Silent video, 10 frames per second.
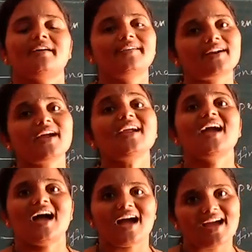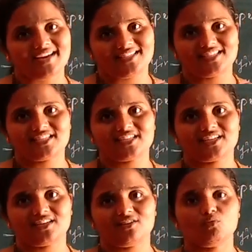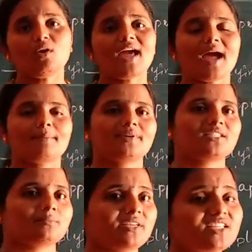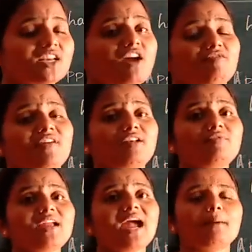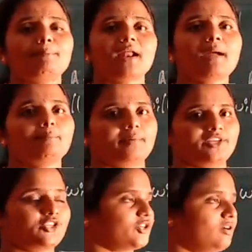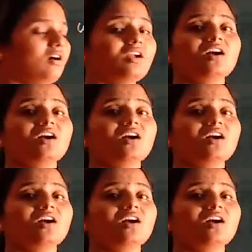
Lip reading: dry ice. What happens means when we apply pressure